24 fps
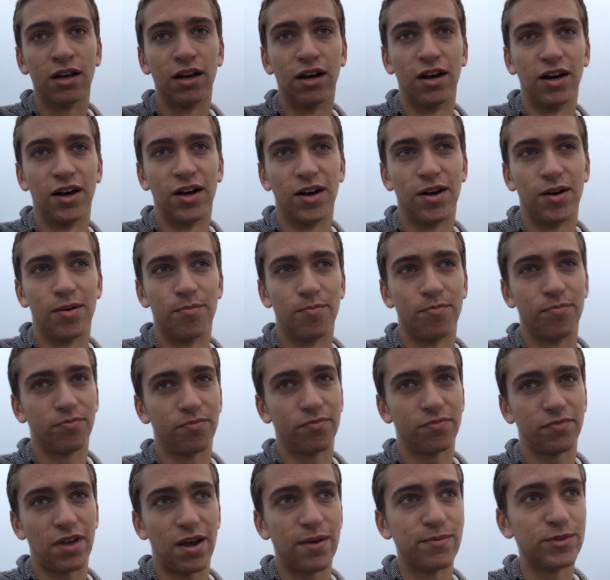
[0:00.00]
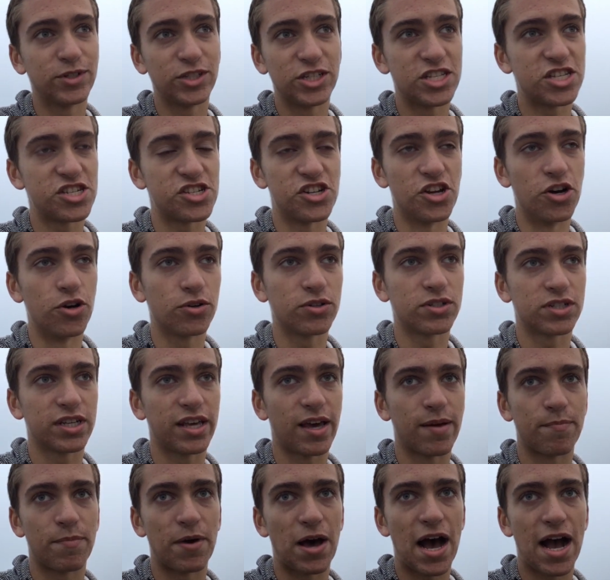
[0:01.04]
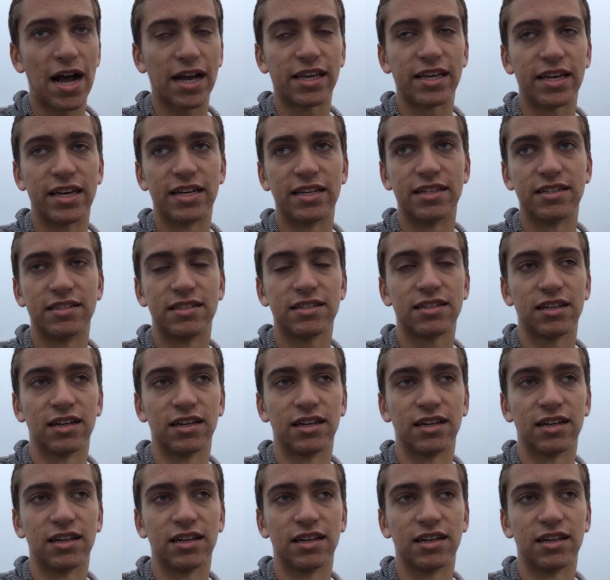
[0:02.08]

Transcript: I'm really stoked to get back and